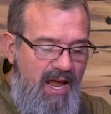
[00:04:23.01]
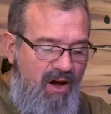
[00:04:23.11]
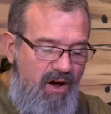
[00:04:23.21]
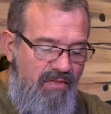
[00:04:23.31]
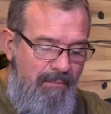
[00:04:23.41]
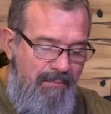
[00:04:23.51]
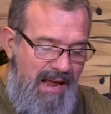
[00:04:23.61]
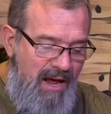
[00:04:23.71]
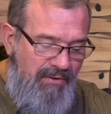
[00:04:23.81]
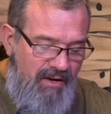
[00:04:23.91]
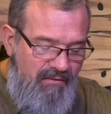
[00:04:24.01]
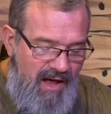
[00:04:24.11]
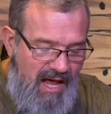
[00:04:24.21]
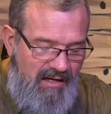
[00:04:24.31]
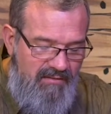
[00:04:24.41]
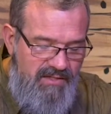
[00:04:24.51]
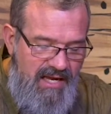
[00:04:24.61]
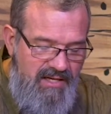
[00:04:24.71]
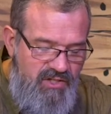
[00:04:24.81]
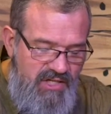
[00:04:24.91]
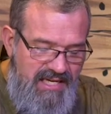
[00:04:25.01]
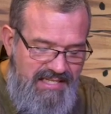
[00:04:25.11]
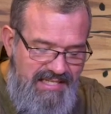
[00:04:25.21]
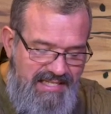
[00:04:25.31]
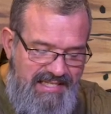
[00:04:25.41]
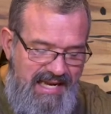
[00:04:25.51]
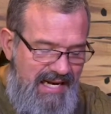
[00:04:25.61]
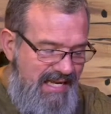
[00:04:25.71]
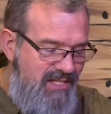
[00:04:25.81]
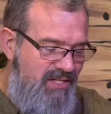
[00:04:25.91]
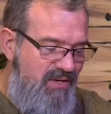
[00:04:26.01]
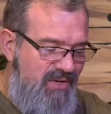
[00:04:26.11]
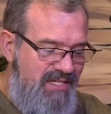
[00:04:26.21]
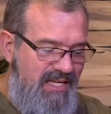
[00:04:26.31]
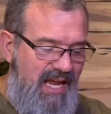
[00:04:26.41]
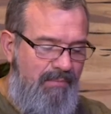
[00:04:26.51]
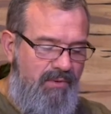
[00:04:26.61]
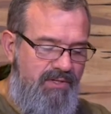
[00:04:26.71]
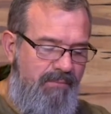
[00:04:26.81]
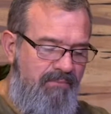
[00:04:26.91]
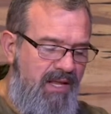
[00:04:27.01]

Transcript: on the Mount of Olives, and Jesus sent his two disciples.